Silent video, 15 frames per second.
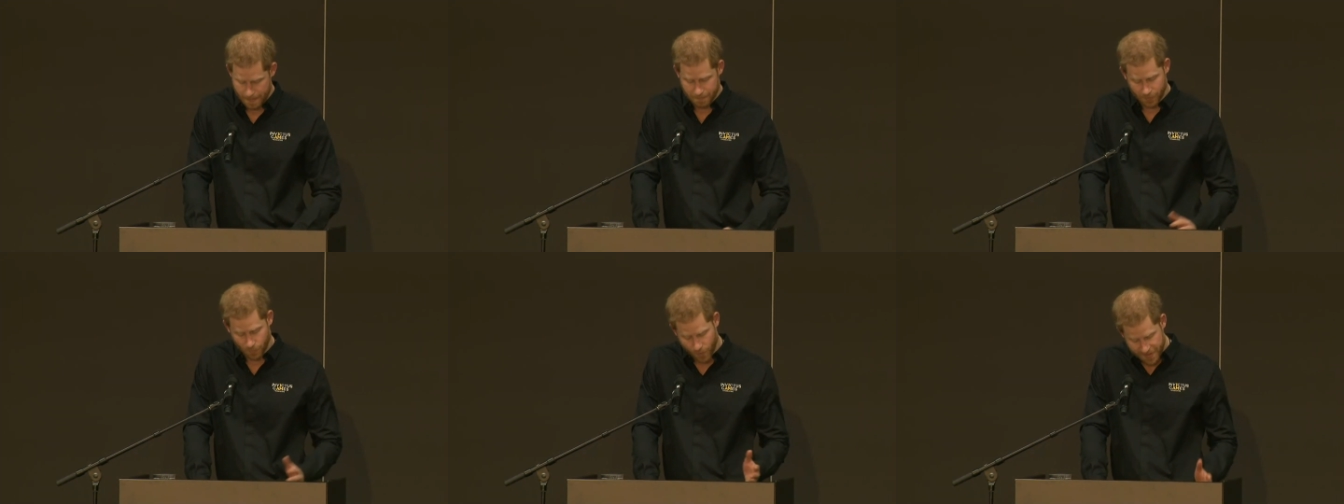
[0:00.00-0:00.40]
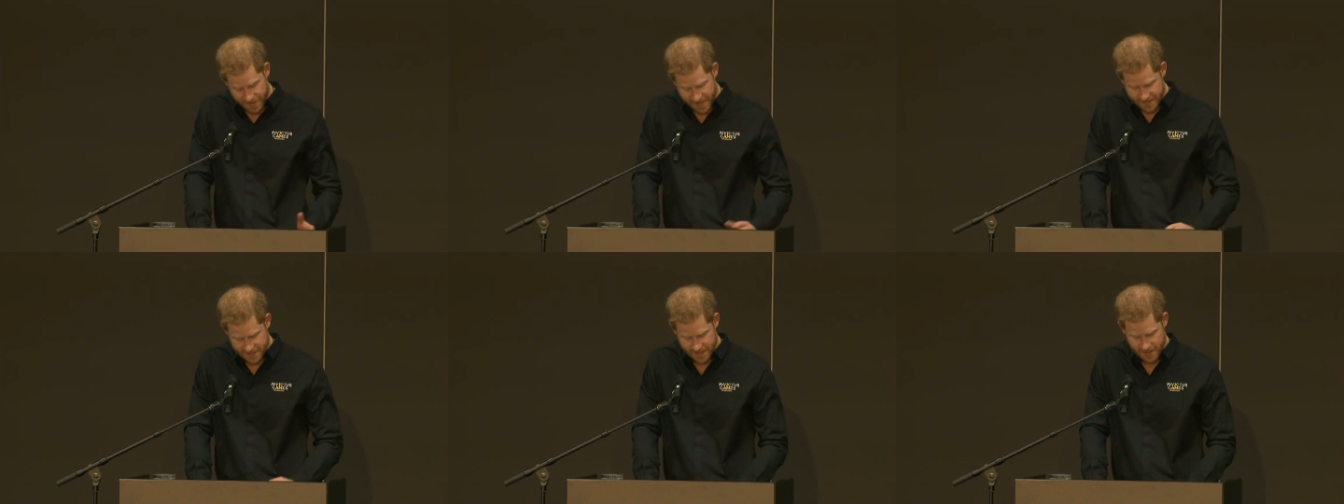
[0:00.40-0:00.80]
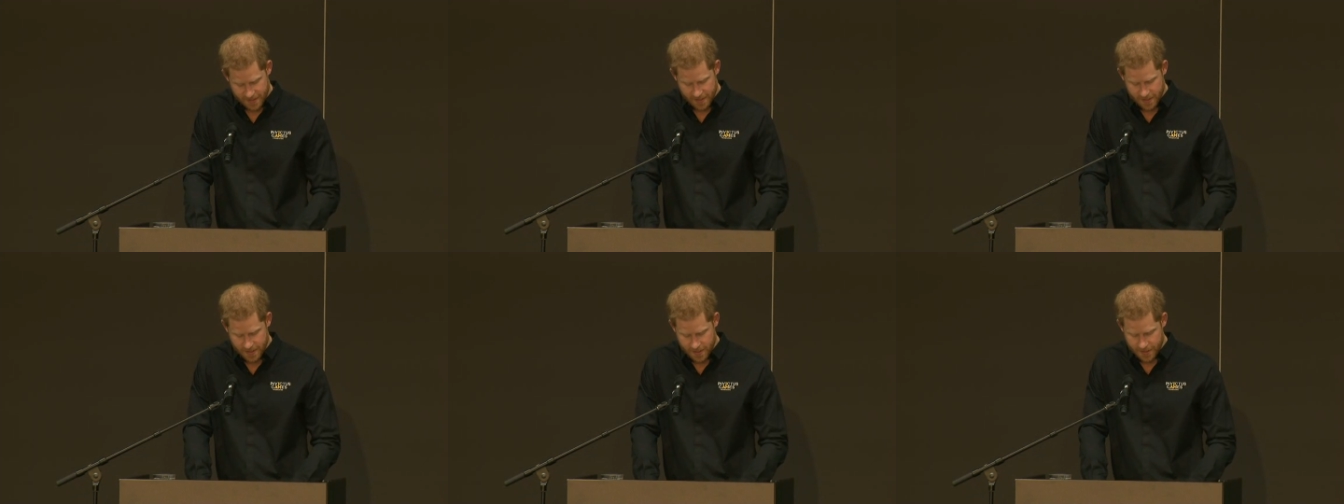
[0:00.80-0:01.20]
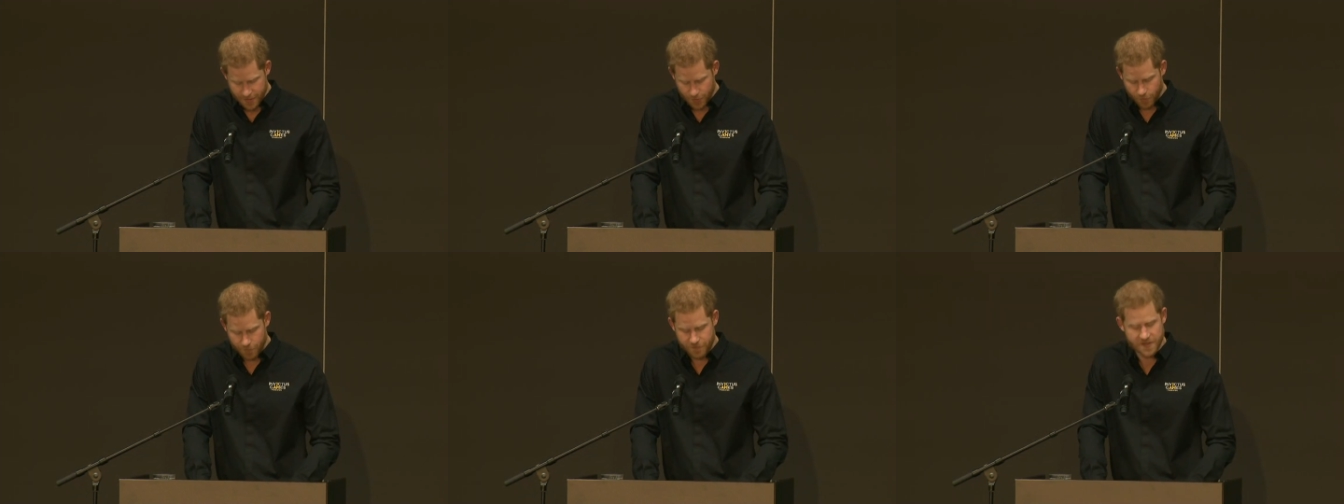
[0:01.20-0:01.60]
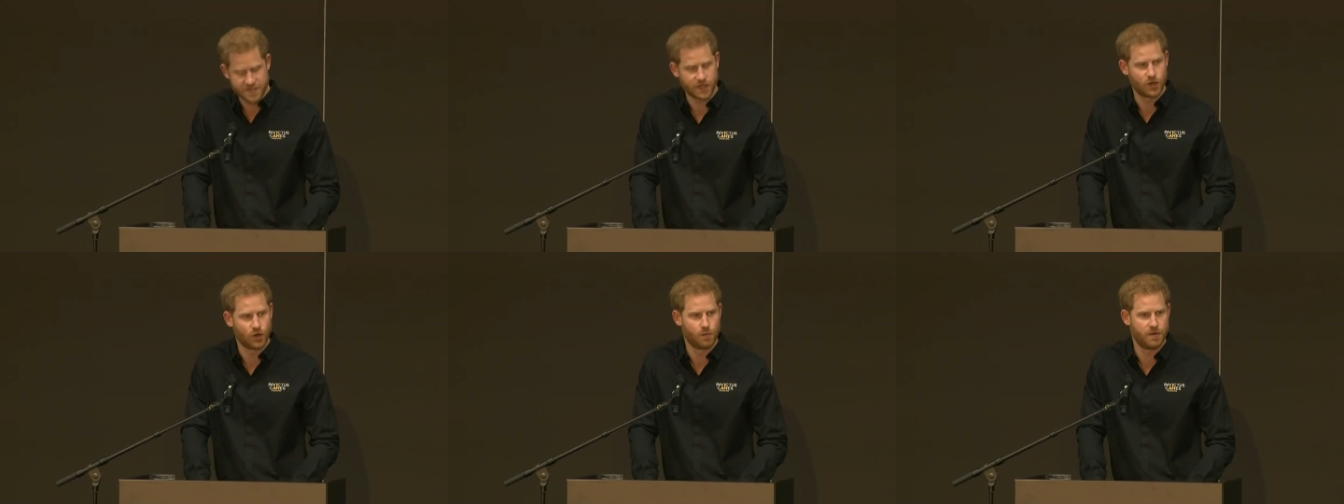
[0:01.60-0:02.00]
But with it, your
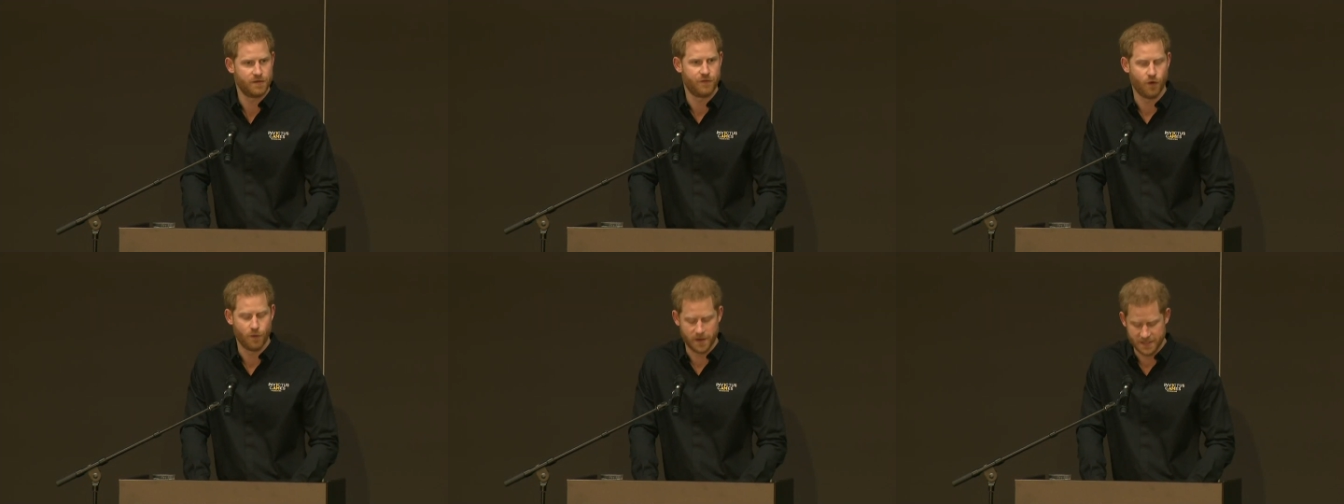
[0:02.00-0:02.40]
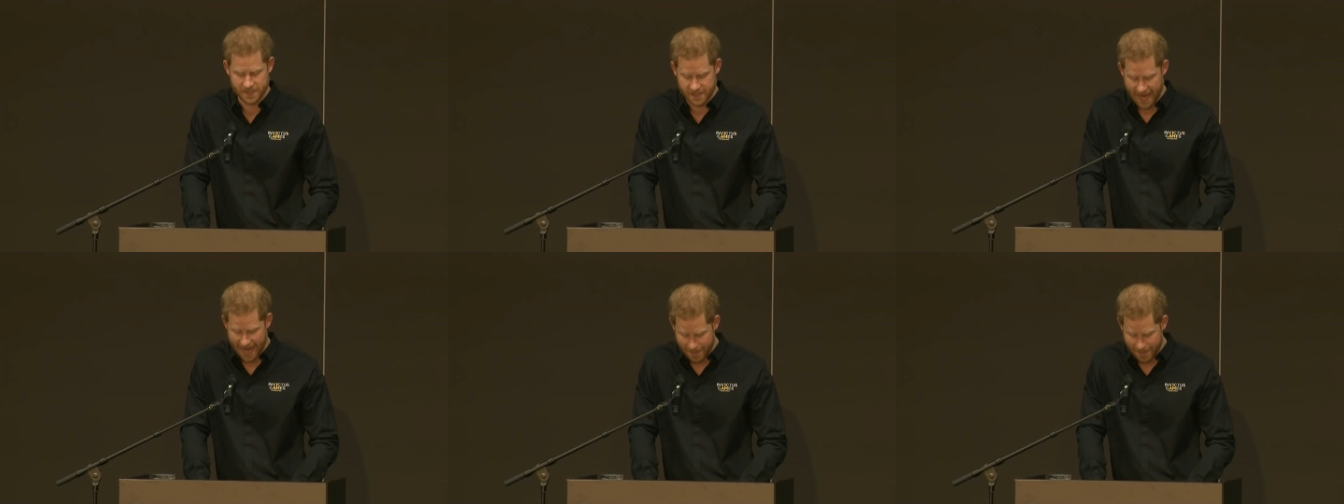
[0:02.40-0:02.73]
physical performance